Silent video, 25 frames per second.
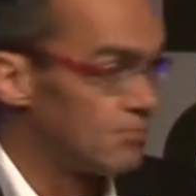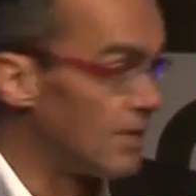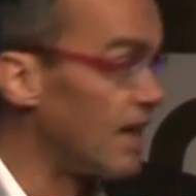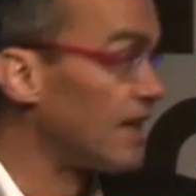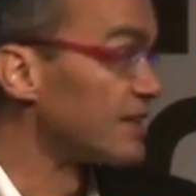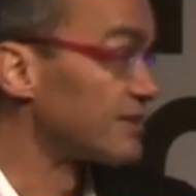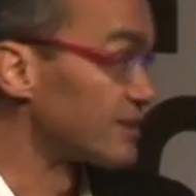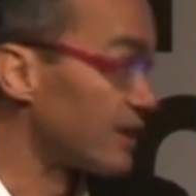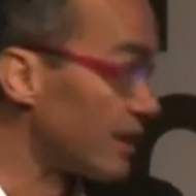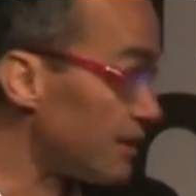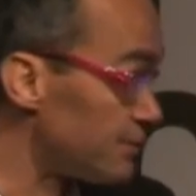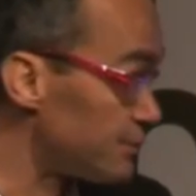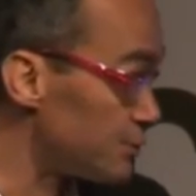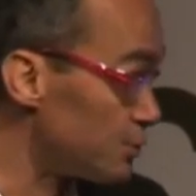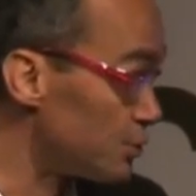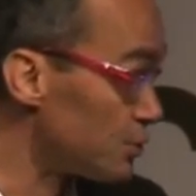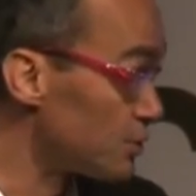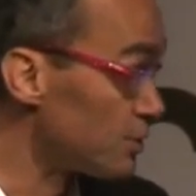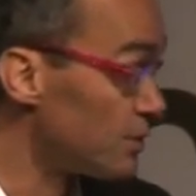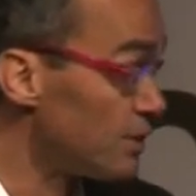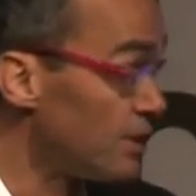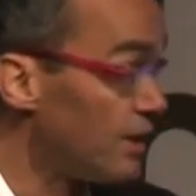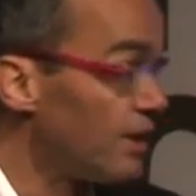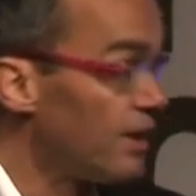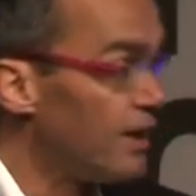as Carrefour,
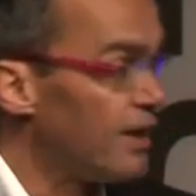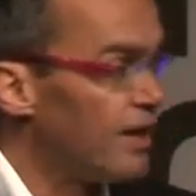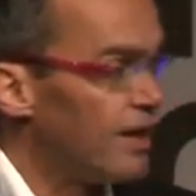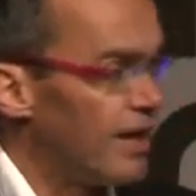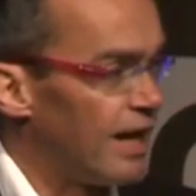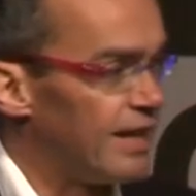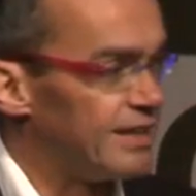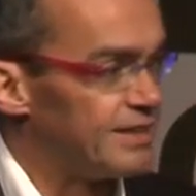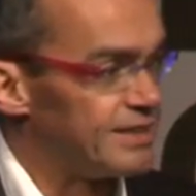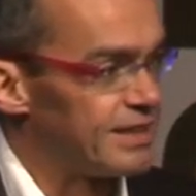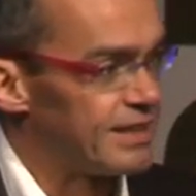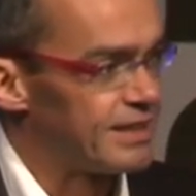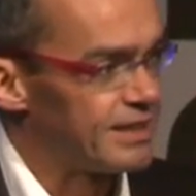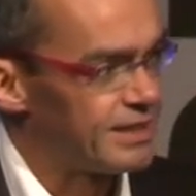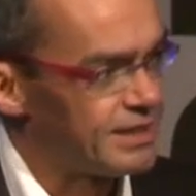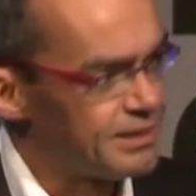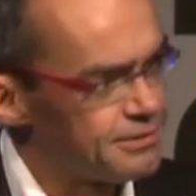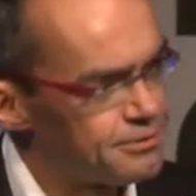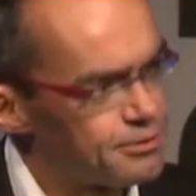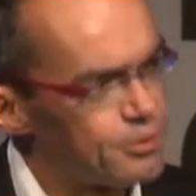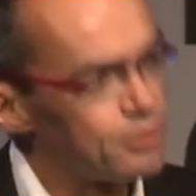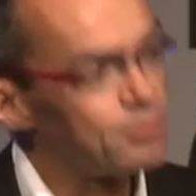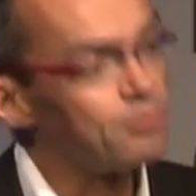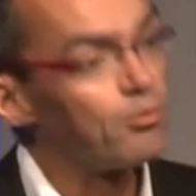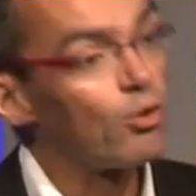and
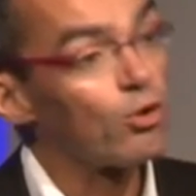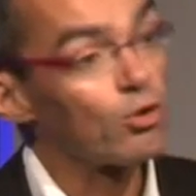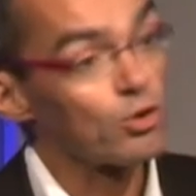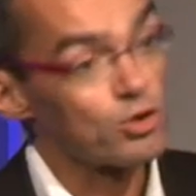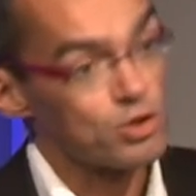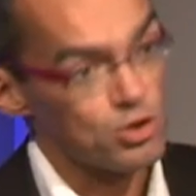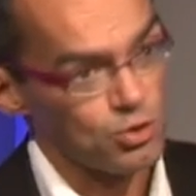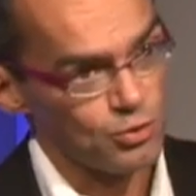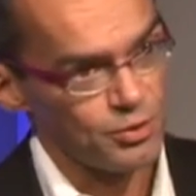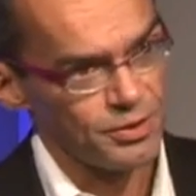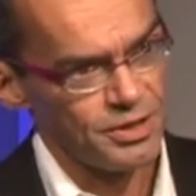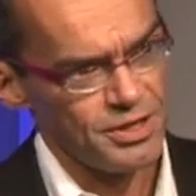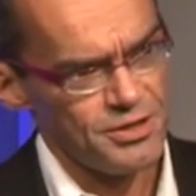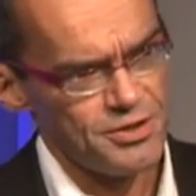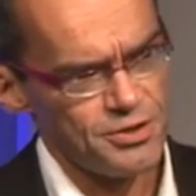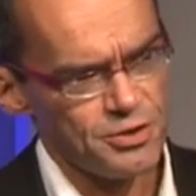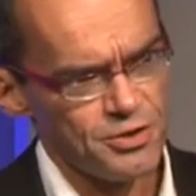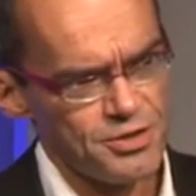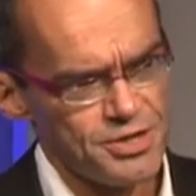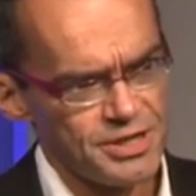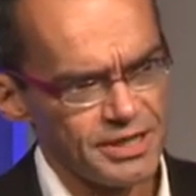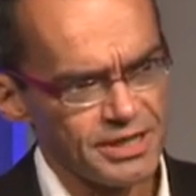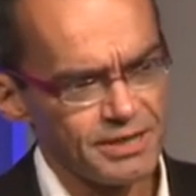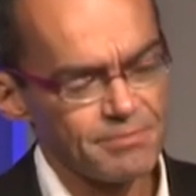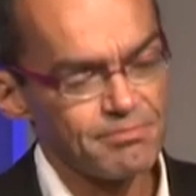even more true if you
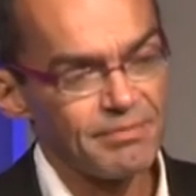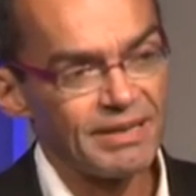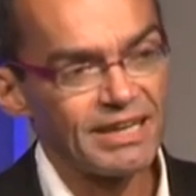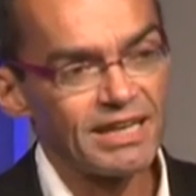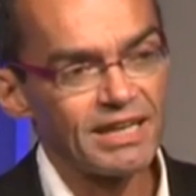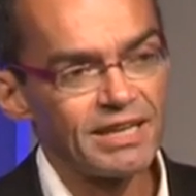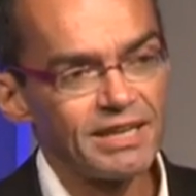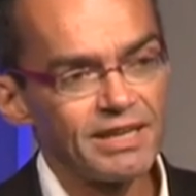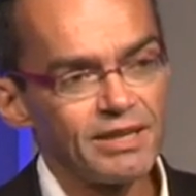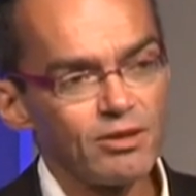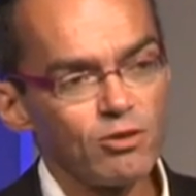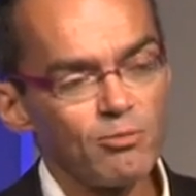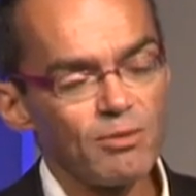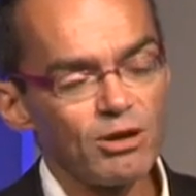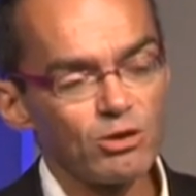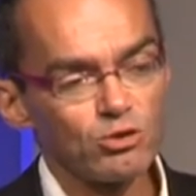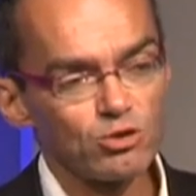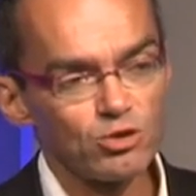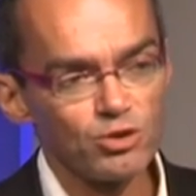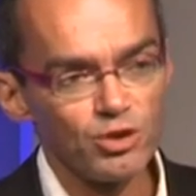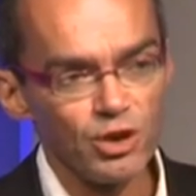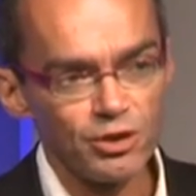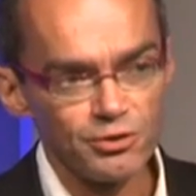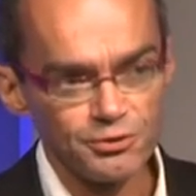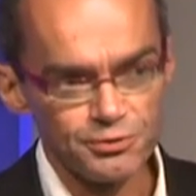think mainly
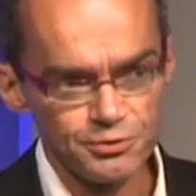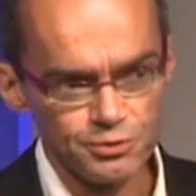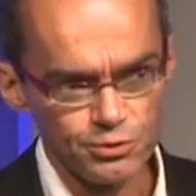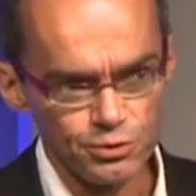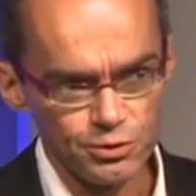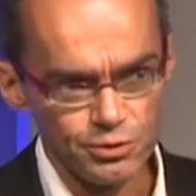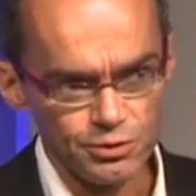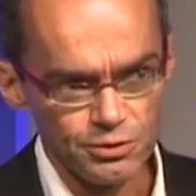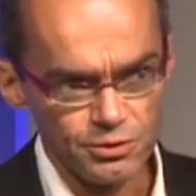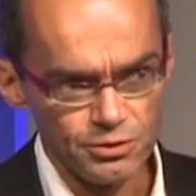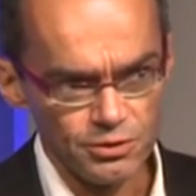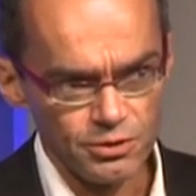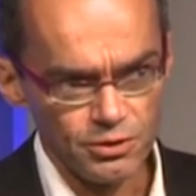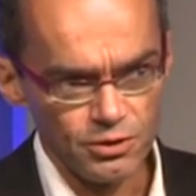about non-food.